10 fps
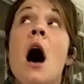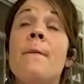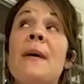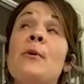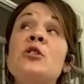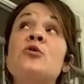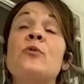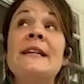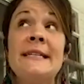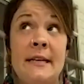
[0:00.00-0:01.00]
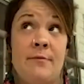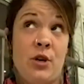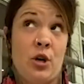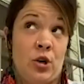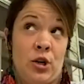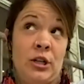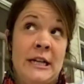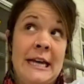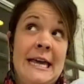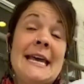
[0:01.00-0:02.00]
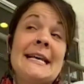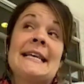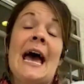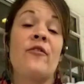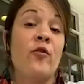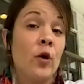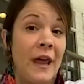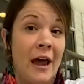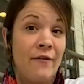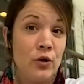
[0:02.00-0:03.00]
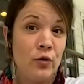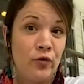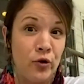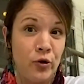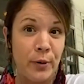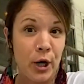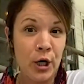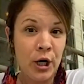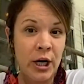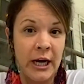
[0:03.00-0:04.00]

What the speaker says: My most recent mural is at 4th Avenue Food Park.